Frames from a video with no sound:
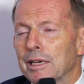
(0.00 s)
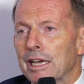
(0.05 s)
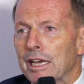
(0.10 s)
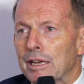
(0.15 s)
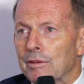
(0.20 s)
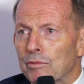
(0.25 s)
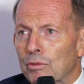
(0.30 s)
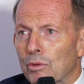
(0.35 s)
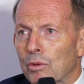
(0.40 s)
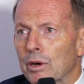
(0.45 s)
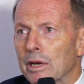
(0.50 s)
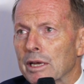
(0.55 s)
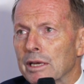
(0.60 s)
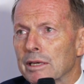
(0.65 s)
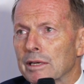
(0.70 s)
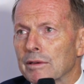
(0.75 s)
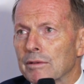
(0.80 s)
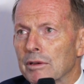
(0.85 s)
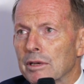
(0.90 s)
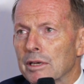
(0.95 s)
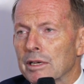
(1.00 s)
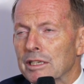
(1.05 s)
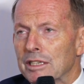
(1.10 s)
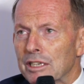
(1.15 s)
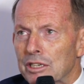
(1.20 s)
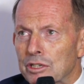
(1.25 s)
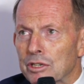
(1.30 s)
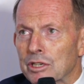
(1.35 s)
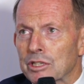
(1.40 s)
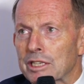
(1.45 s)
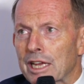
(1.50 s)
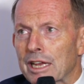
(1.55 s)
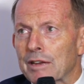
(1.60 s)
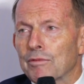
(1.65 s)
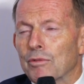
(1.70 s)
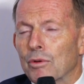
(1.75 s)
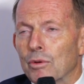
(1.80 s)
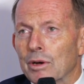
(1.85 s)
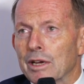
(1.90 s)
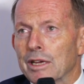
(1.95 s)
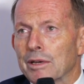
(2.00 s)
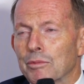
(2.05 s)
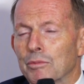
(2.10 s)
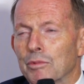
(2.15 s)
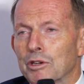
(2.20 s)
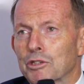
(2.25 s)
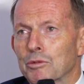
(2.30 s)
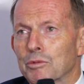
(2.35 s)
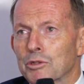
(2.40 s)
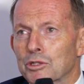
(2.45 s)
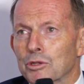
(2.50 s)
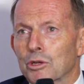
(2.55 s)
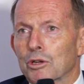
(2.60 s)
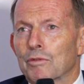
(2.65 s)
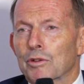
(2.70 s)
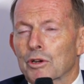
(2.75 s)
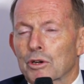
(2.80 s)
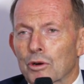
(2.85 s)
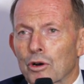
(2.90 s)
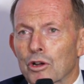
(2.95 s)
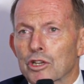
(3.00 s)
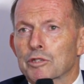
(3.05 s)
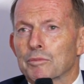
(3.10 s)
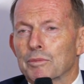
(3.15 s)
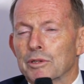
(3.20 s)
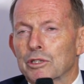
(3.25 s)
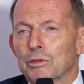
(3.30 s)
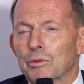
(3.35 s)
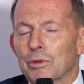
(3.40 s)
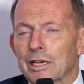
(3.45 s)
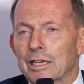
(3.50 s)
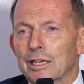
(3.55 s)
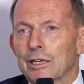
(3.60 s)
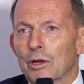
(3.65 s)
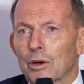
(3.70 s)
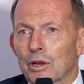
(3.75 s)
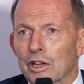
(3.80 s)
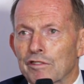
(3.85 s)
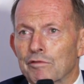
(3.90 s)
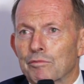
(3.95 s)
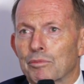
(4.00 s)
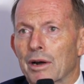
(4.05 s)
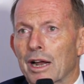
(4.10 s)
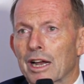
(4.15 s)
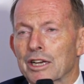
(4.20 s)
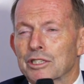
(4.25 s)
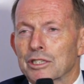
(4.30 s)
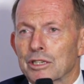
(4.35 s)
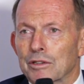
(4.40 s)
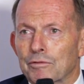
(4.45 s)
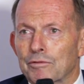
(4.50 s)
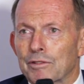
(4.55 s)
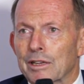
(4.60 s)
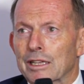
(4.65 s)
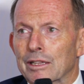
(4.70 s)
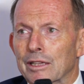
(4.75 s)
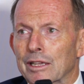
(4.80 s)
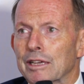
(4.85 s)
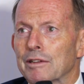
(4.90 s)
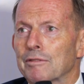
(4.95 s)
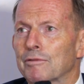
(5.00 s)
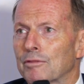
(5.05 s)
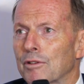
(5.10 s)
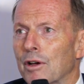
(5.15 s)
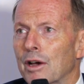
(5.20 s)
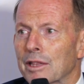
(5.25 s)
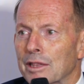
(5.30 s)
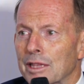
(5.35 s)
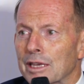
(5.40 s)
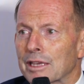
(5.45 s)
envoy, Indigenous envoy, which was sort of a cross between an olive branch and a fig leaf, I